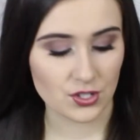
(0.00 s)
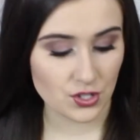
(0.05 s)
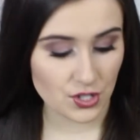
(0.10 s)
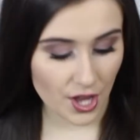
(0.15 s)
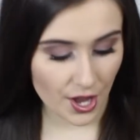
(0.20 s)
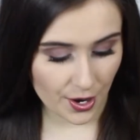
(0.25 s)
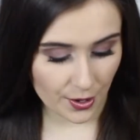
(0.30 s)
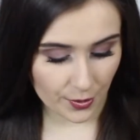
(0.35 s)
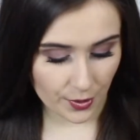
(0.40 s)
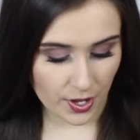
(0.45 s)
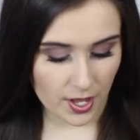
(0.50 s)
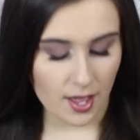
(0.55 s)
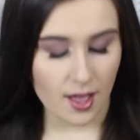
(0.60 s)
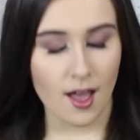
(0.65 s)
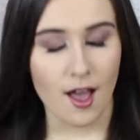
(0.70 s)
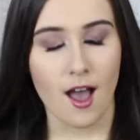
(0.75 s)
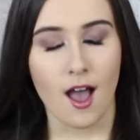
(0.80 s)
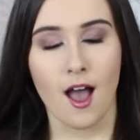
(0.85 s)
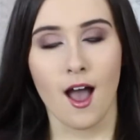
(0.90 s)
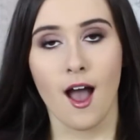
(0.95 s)
So
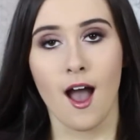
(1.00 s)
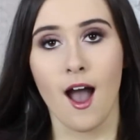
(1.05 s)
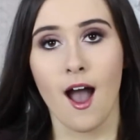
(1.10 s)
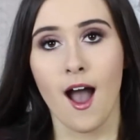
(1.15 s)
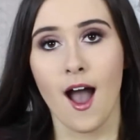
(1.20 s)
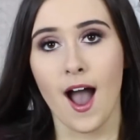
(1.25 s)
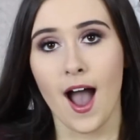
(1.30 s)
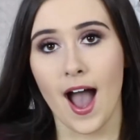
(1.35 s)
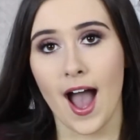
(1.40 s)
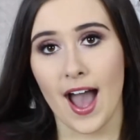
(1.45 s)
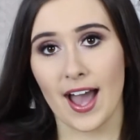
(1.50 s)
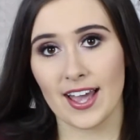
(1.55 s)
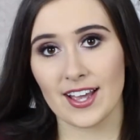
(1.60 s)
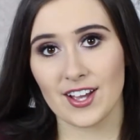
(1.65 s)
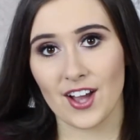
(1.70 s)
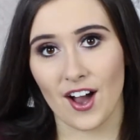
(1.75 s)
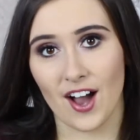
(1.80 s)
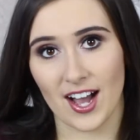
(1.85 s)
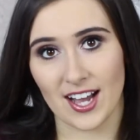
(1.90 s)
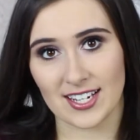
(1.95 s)
I
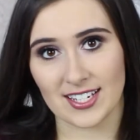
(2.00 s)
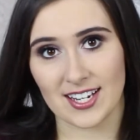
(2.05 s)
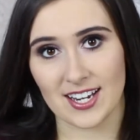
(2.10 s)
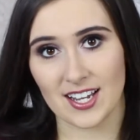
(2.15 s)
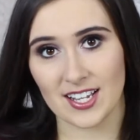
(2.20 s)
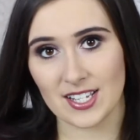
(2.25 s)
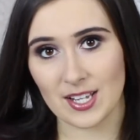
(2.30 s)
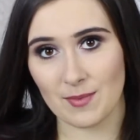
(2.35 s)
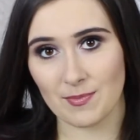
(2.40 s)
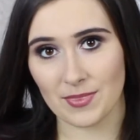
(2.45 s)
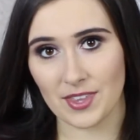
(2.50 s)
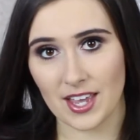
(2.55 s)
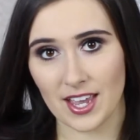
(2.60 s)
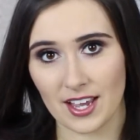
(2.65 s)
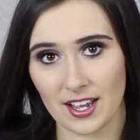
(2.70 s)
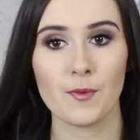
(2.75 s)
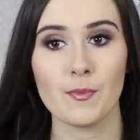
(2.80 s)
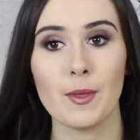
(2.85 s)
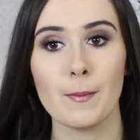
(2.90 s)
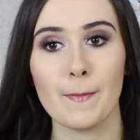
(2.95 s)
got
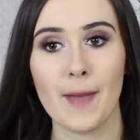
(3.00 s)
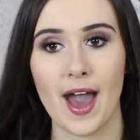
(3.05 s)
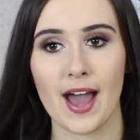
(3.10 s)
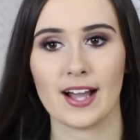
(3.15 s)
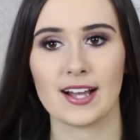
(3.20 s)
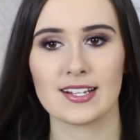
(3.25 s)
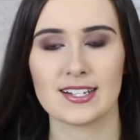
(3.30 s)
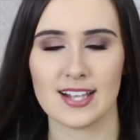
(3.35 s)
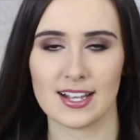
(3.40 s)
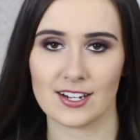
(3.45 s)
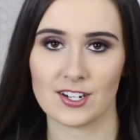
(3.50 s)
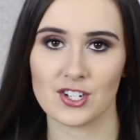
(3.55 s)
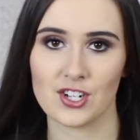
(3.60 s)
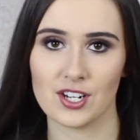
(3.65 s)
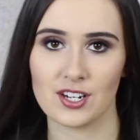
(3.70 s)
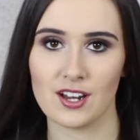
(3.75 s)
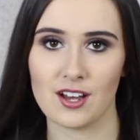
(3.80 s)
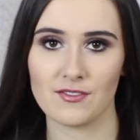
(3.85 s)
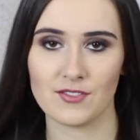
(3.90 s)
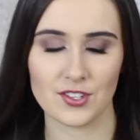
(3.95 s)
something from the MAC
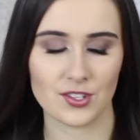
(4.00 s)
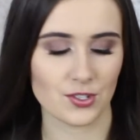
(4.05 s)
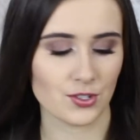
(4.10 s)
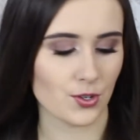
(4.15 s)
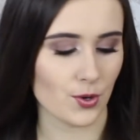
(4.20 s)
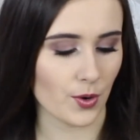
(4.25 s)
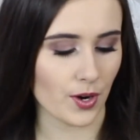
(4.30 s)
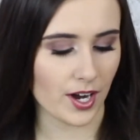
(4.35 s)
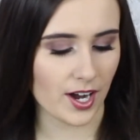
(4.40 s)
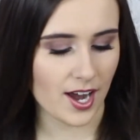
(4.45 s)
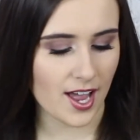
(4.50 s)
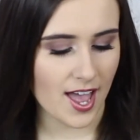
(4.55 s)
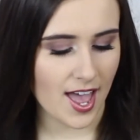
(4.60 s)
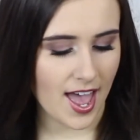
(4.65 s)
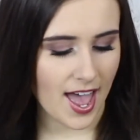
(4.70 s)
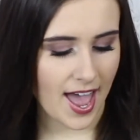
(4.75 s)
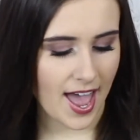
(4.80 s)
section of the store